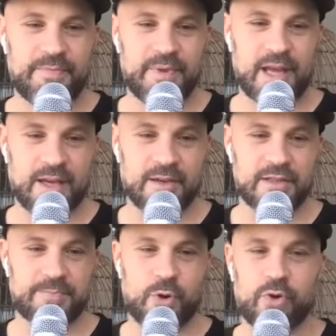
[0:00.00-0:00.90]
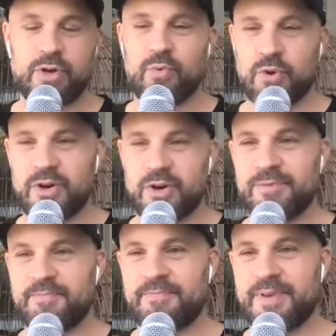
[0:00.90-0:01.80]
like spoken
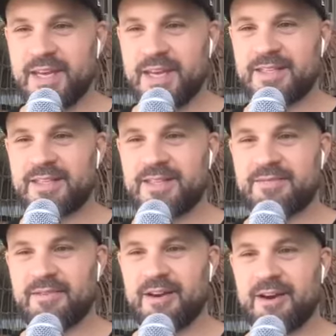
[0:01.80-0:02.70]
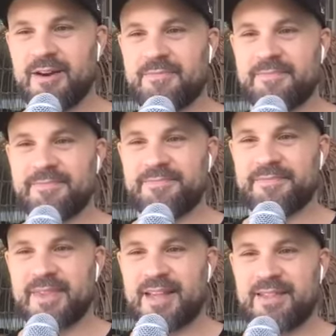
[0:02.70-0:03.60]
word piece um
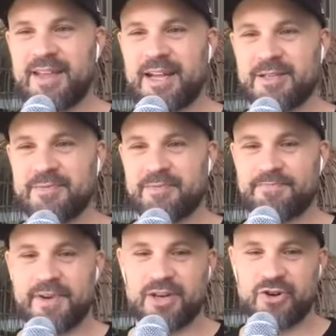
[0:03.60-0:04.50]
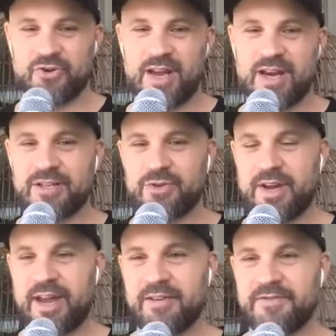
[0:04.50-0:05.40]
that's been created into
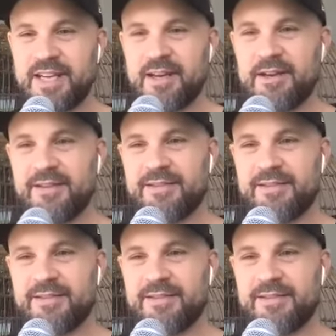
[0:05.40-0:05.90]
an NFT.